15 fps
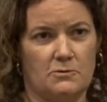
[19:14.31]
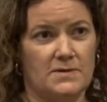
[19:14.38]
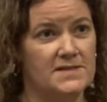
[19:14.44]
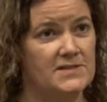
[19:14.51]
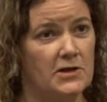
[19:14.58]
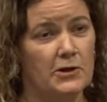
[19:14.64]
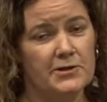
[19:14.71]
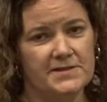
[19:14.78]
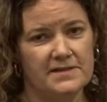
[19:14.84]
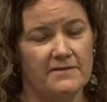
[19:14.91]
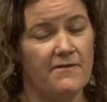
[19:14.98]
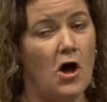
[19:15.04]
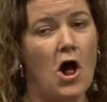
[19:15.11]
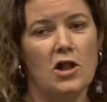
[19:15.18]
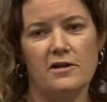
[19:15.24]
result
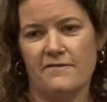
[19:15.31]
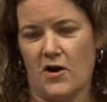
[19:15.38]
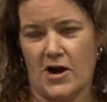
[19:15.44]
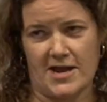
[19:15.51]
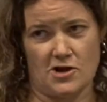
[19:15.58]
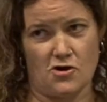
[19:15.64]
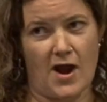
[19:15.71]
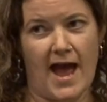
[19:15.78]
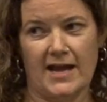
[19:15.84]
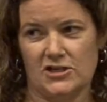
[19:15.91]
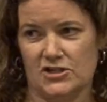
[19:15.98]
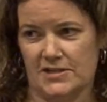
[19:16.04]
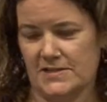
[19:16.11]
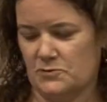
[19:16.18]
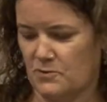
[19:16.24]
of all of our
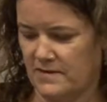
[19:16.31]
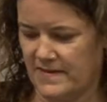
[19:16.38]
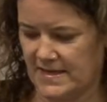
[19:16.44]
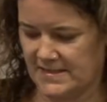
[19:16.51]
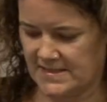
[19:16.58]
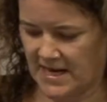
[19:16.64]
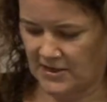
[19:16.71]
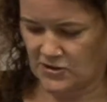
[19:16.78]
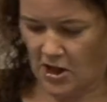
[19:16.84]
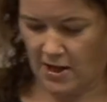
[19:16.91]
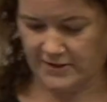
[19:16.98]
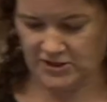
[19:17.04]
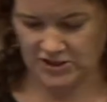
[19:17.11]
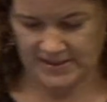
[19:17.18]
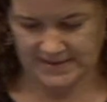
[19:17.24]
interactions with these
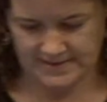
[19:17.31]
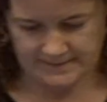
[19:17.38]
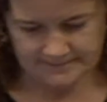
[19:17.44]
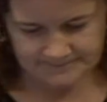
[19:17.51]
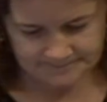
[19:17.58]
technologies.